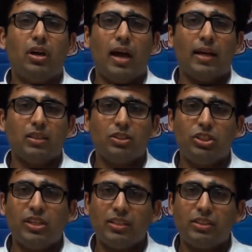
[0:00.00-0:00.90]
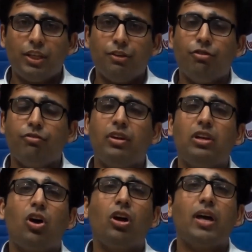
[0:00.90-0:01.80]
as a GST we will
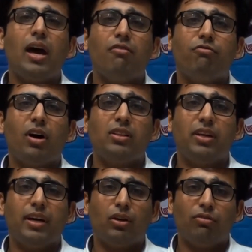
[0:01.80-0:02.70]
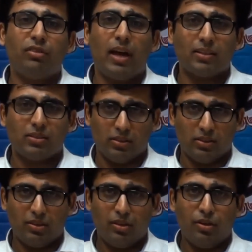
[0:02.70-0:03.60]
not have one rate of taxes.